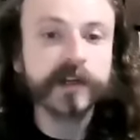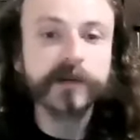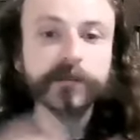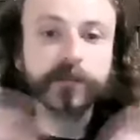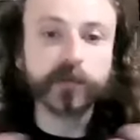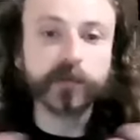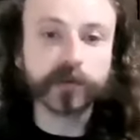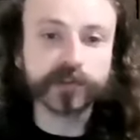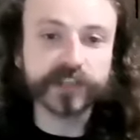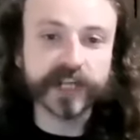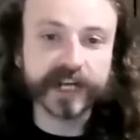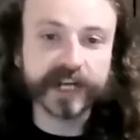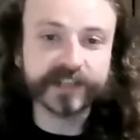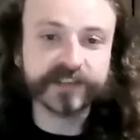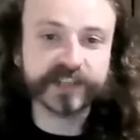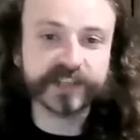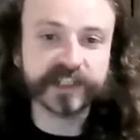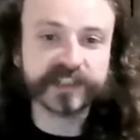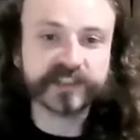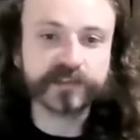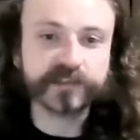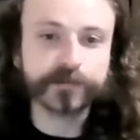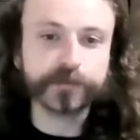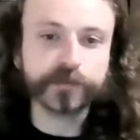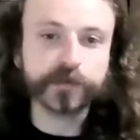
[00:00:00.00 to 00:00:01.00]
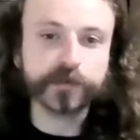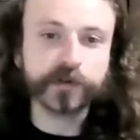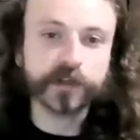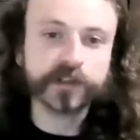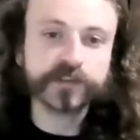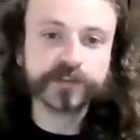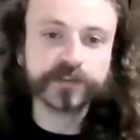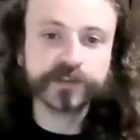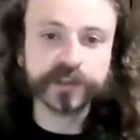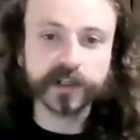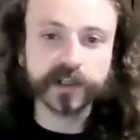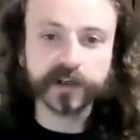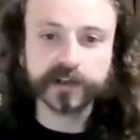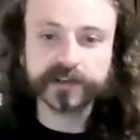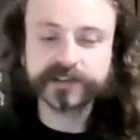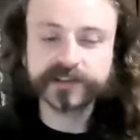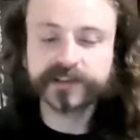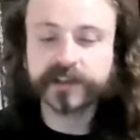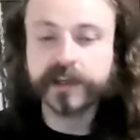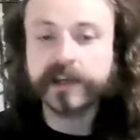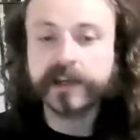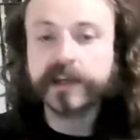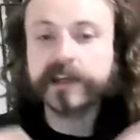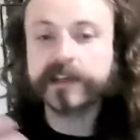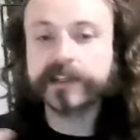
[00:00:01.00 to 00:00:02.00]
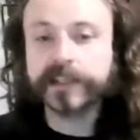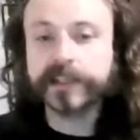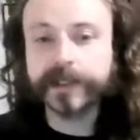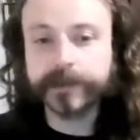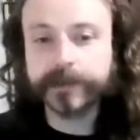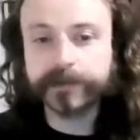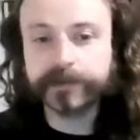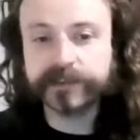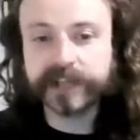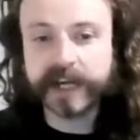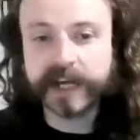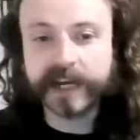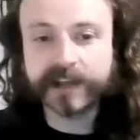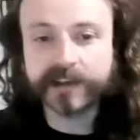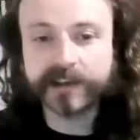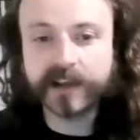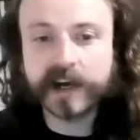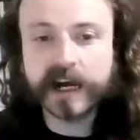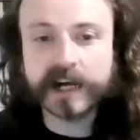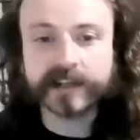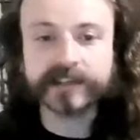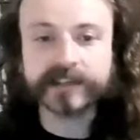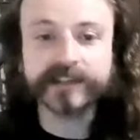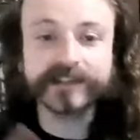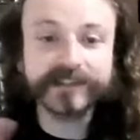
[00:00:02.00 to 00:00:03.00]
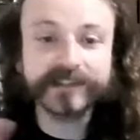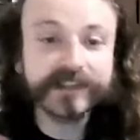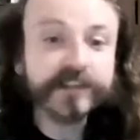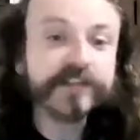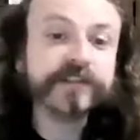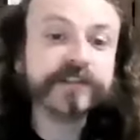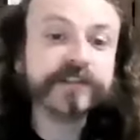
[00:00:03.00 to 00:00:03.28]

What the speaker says: more digestible chunks. Keep your dial locked. This is the